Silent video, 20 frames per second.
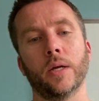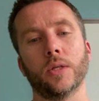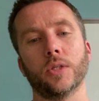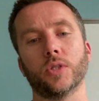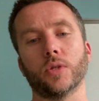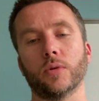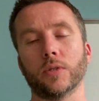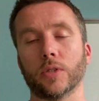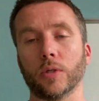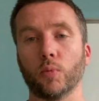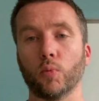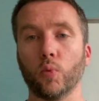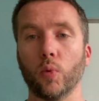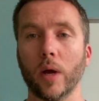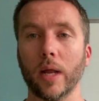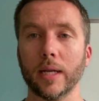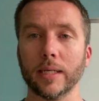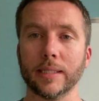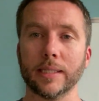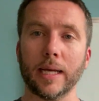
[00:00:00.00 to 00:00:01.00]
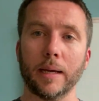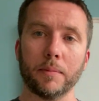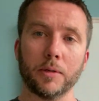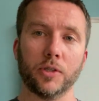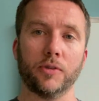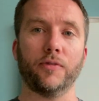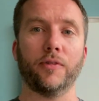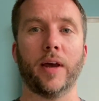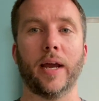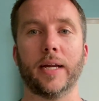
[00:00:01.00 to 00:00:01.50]
So it's a well-established
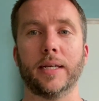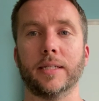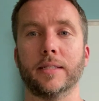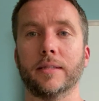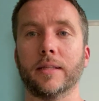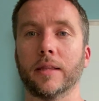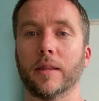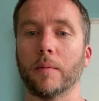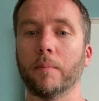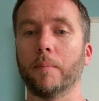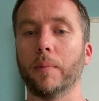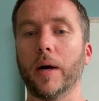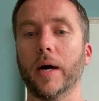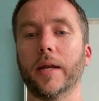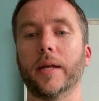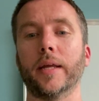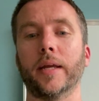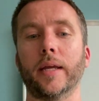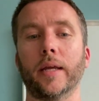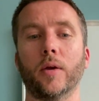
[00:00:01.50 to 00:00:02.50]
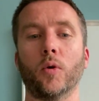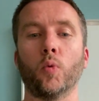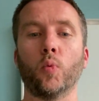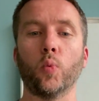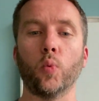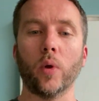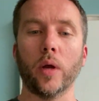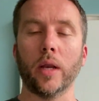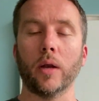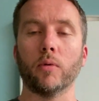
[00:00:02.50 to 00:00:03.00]
fact that the body
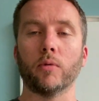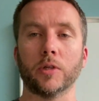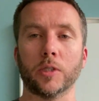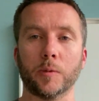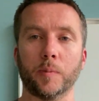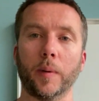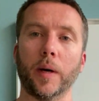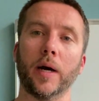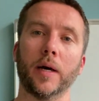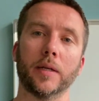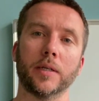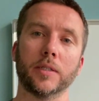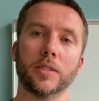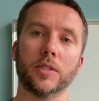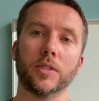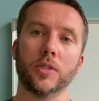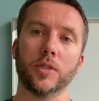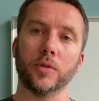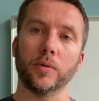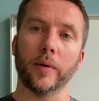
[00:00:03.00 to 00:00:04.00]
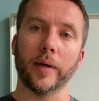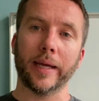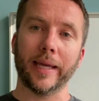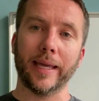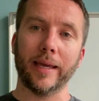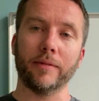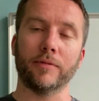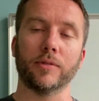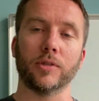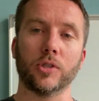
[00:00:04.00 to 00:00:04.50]
will respond to a
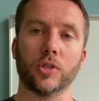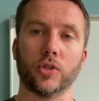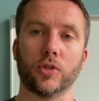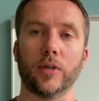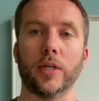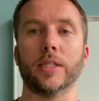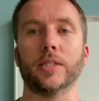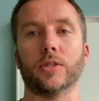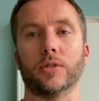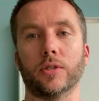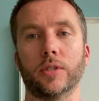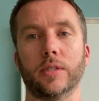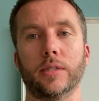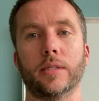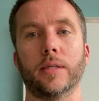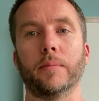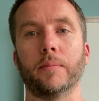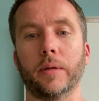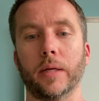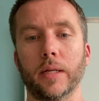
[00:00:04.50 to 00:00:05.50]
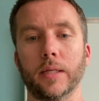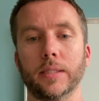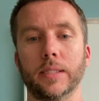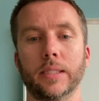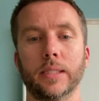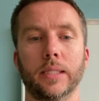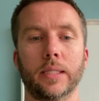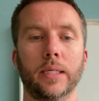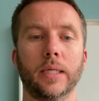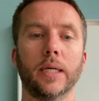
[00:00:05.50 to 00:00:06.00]
given stress or
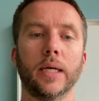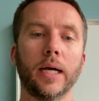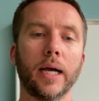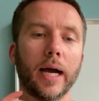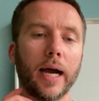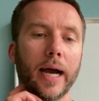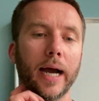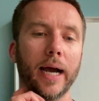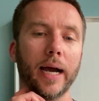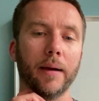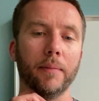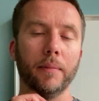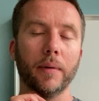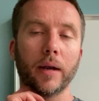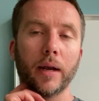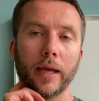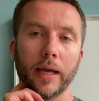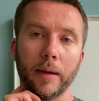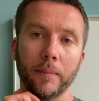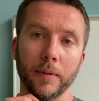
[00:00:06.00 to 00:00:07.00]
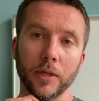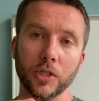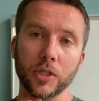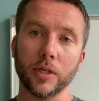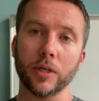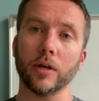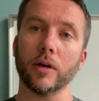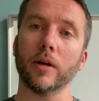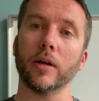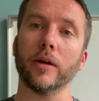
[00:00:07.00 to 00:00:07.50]
stimulus. Like I
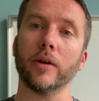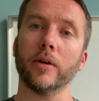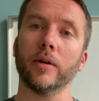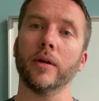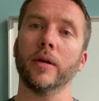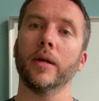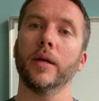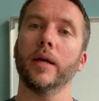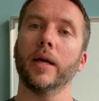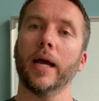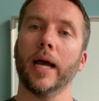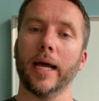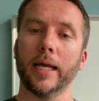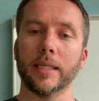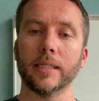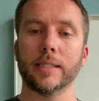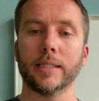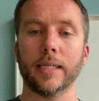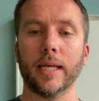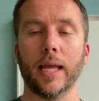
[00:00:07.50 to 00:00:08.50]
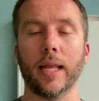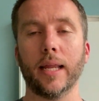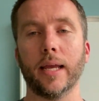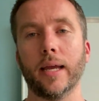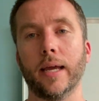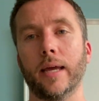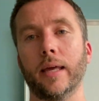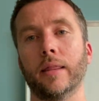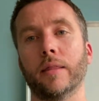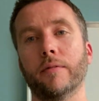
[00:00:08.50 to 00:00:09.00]
mentioned earlier, Hans
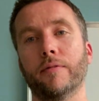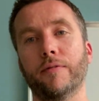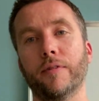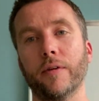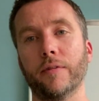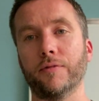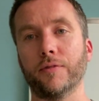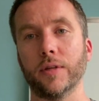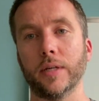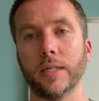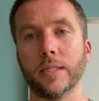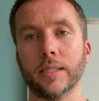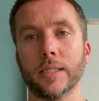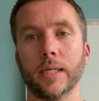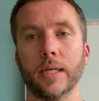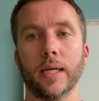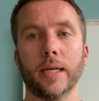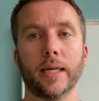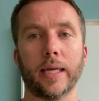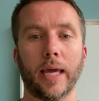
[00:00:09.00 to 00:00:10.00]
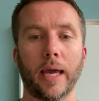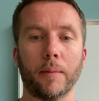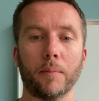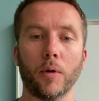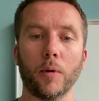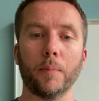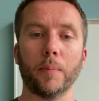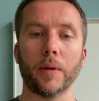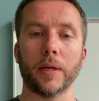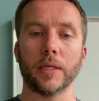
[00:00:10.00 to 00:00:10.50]
Selye in the 50s came
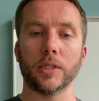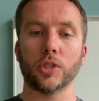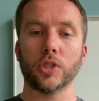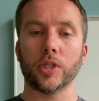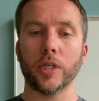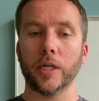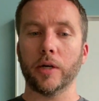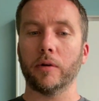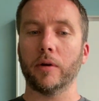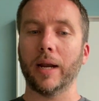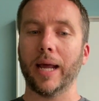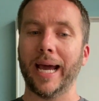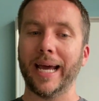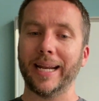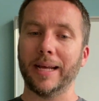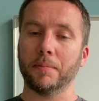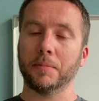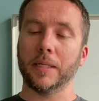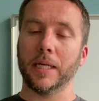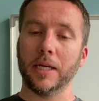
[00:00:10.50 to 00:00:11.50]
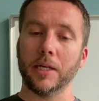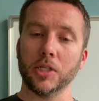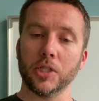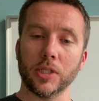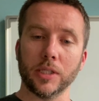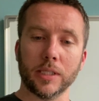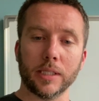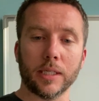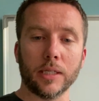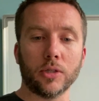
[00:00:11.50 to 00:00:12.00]
up with his general
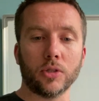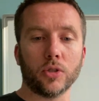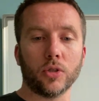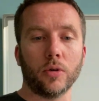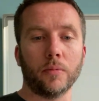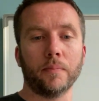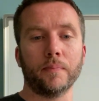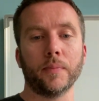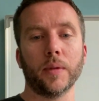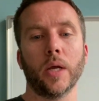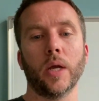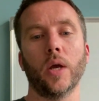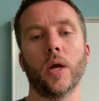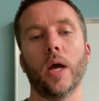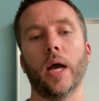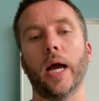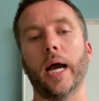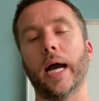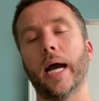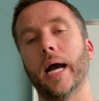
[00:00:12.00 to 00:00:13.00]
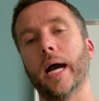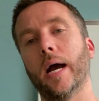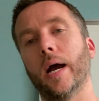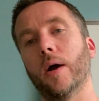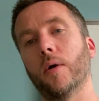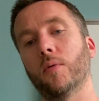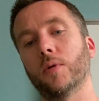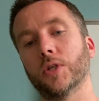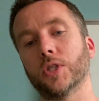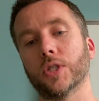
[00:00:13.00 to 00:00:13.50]
adaptation syndrome,
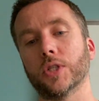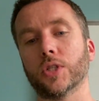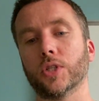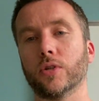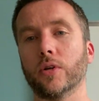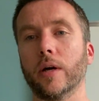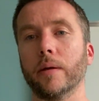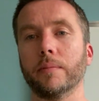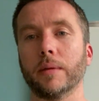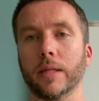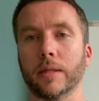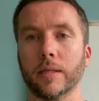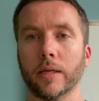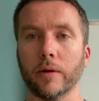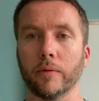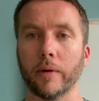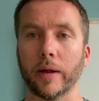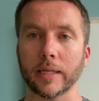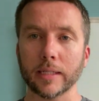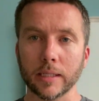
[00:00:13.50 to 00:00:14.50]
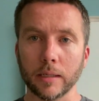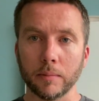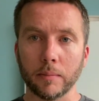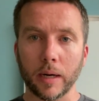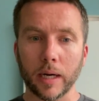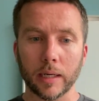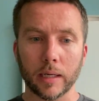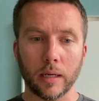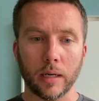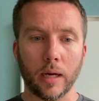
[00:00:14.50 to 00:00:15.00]
which described that theoretical
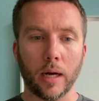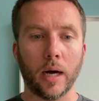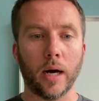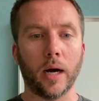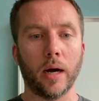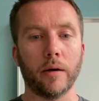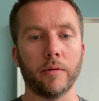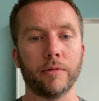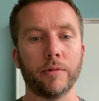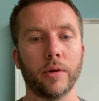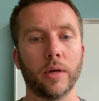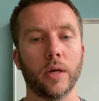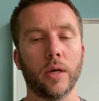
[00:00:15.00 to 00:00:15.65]
model of